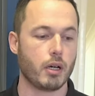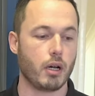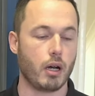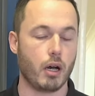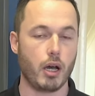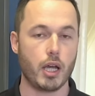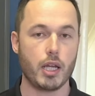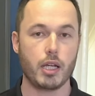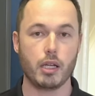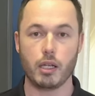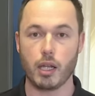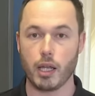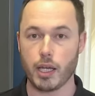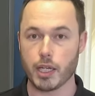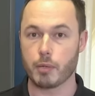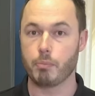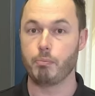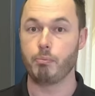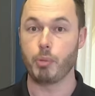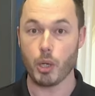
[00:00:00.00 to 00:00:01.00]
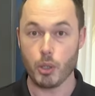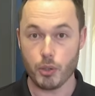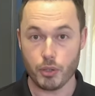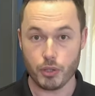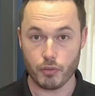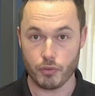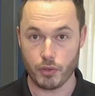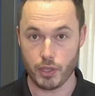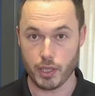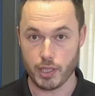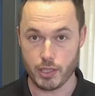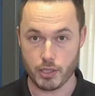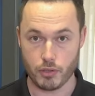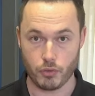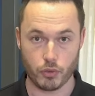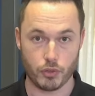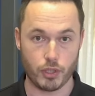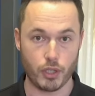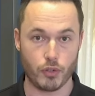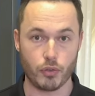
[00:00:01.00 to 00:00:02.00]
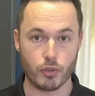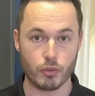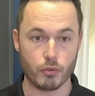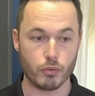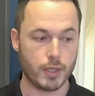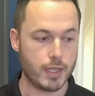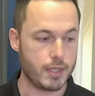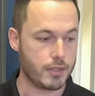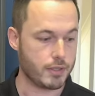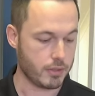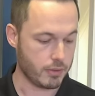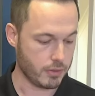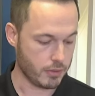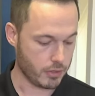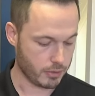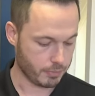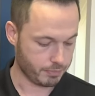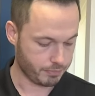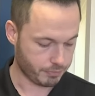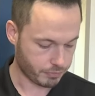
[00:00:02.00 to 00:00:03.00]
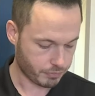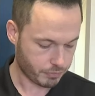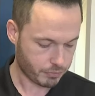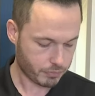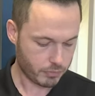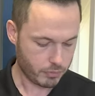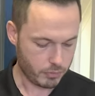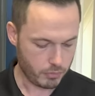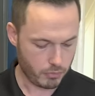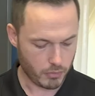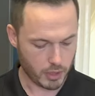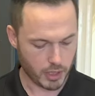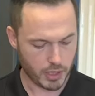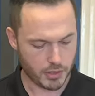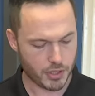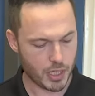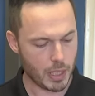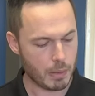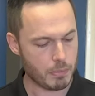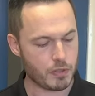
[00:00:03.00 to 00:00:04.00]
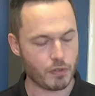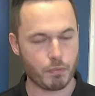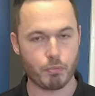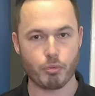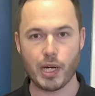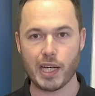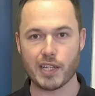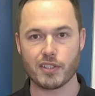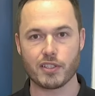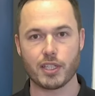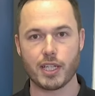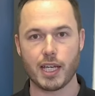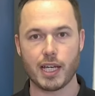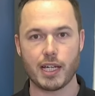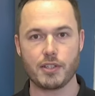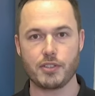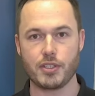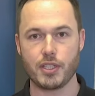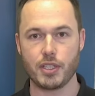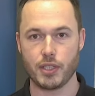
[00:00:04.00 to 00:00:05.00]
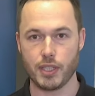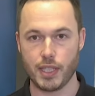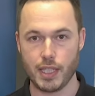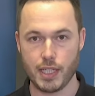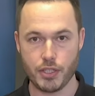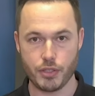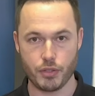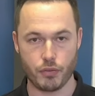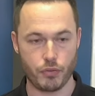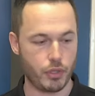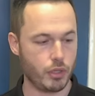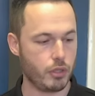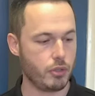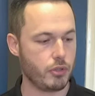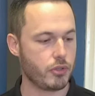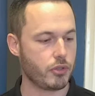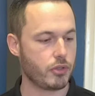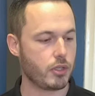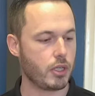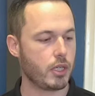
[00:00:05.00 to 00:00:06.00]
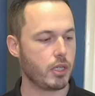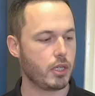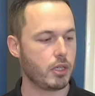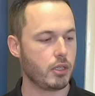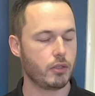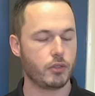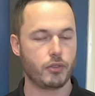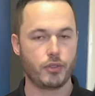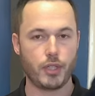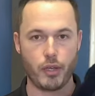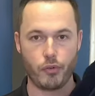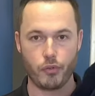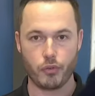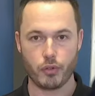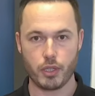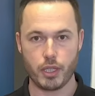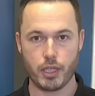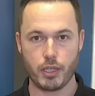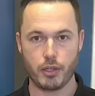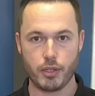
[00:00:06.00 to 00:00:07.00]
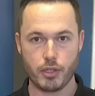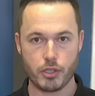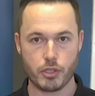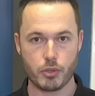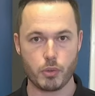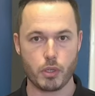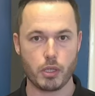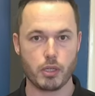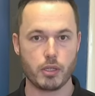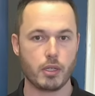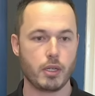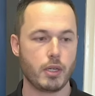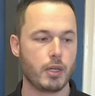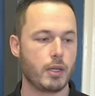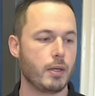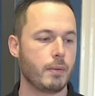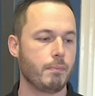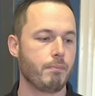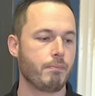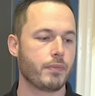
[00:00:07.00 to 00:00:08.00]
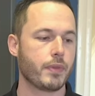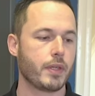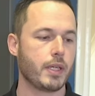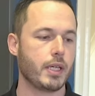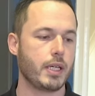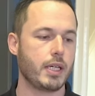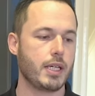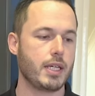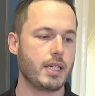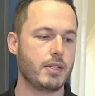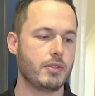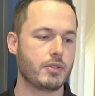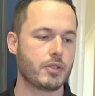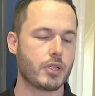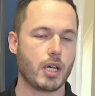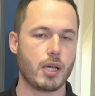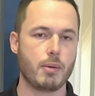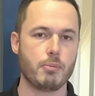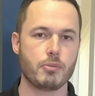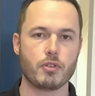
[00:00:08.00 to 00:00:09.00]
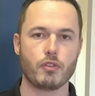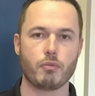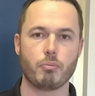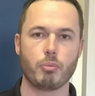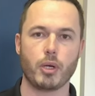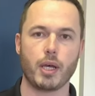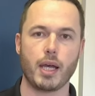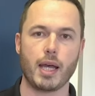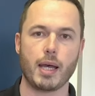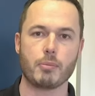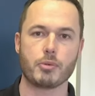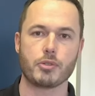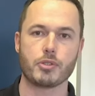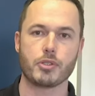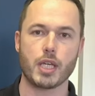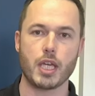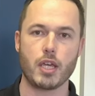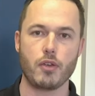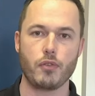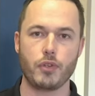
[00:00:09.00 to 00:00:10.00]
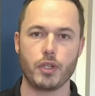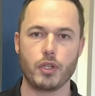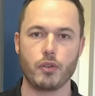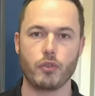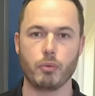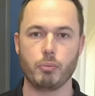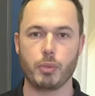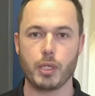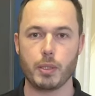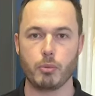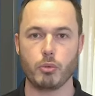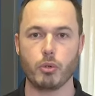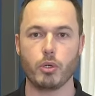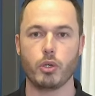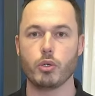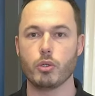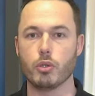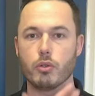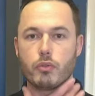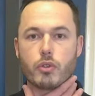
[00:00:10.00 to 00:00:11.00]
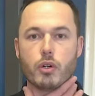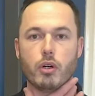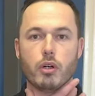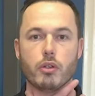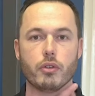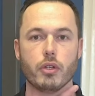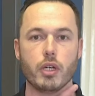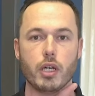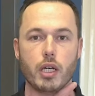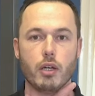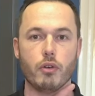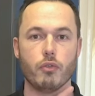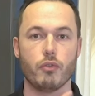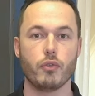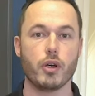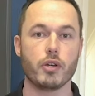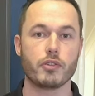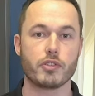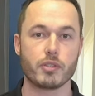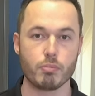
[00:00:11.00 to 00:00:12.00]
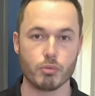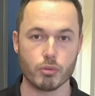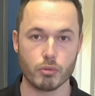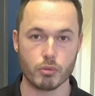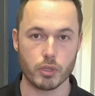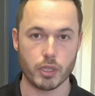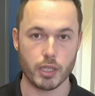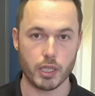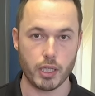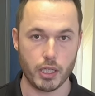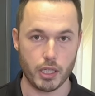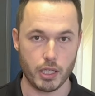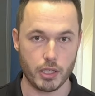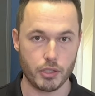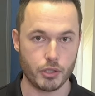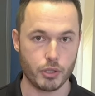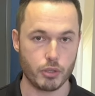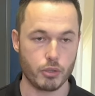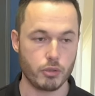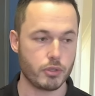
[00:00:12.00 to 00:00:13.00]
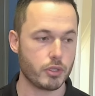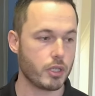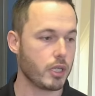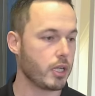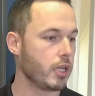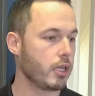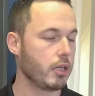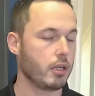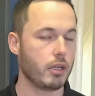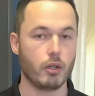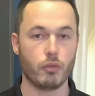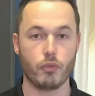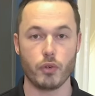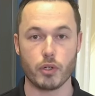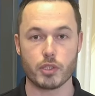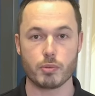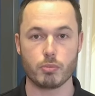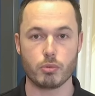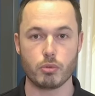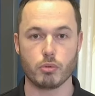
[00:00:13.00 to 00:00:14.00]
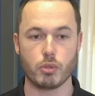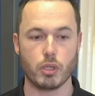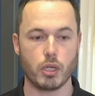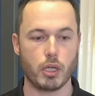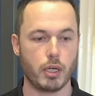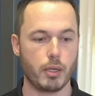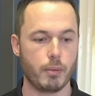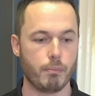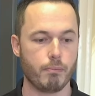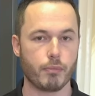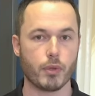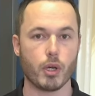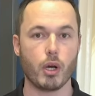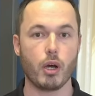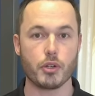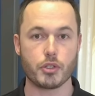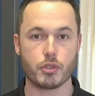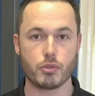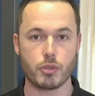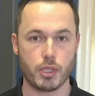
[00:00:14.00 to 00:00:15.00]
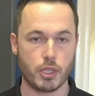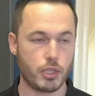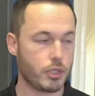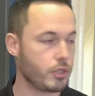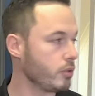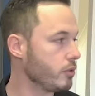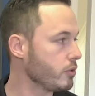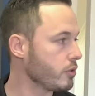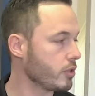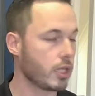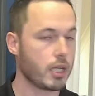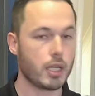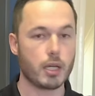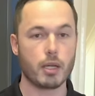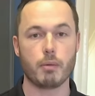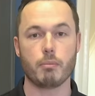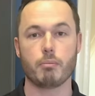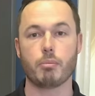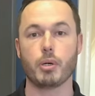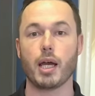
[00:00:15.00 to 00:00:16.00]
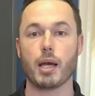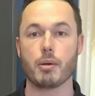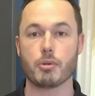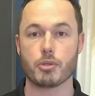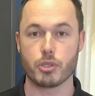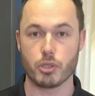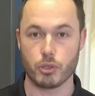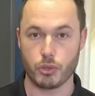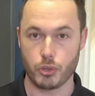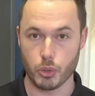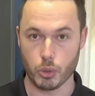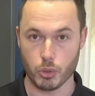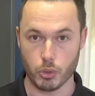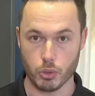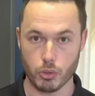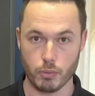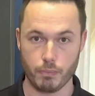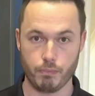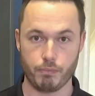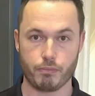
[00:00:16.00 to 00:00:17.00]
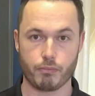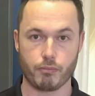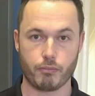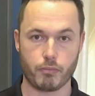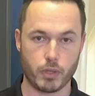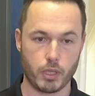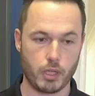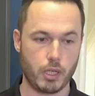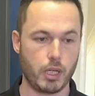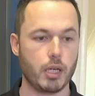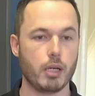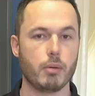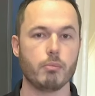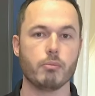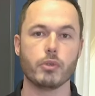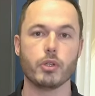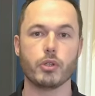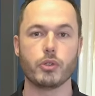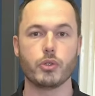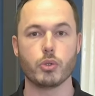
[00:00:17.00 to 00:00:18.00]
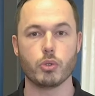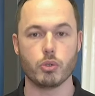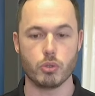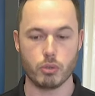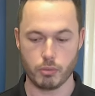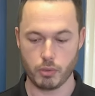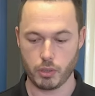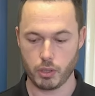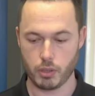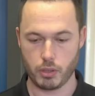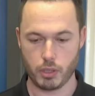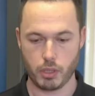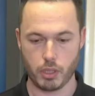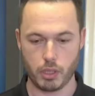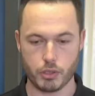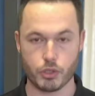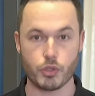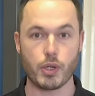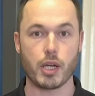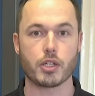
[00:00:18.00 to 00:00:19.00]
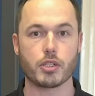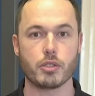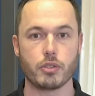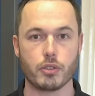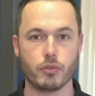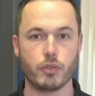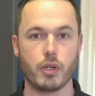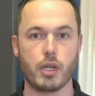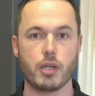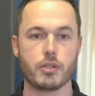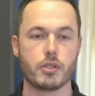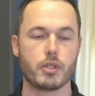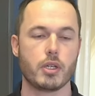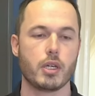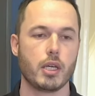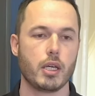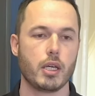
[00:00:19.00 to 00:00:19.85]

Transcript: I like both of these for different reasons. In terms of practicality and ease of use, definitely this one. In terms of perhaps safety for people who have got uh, vertebral issues, uh, vertebral um, artery issues, perhaps the door, um, the door uh, traction device.